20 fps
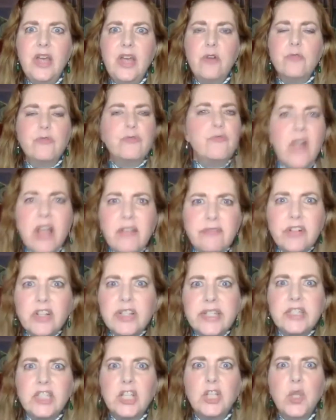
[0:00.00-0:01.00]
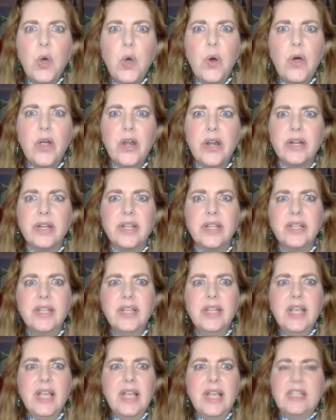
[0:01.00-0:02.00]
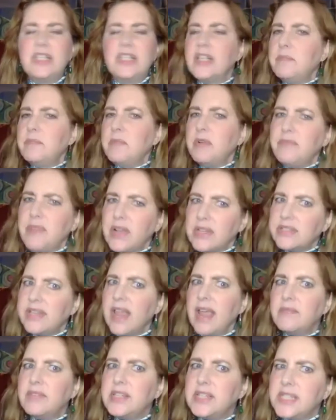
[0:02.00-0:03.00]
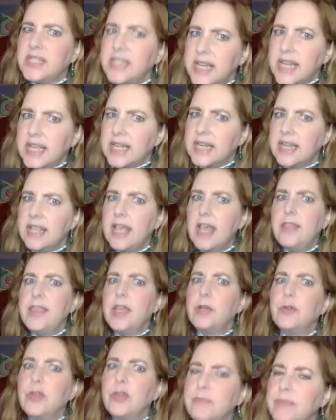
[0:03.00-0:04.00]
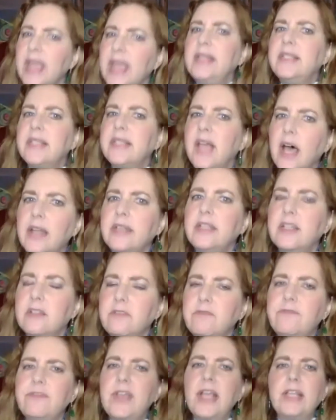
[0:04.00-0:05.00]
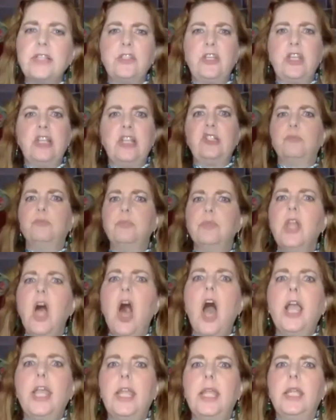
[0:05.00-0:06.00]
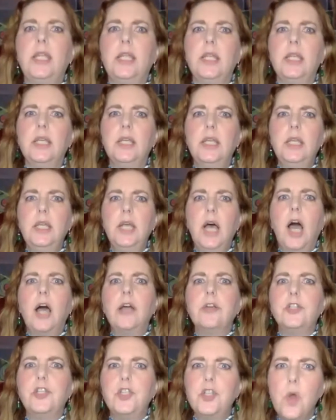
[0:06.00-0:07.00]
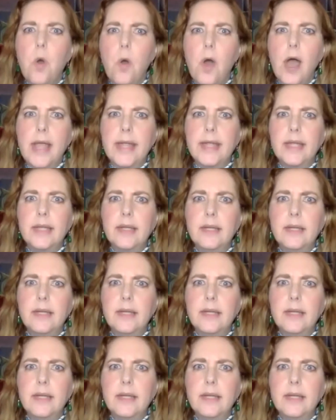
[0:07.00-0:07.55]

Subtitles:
Revel in the Lord. Some of us have sin that remains unconfessed. It's blocking our joy.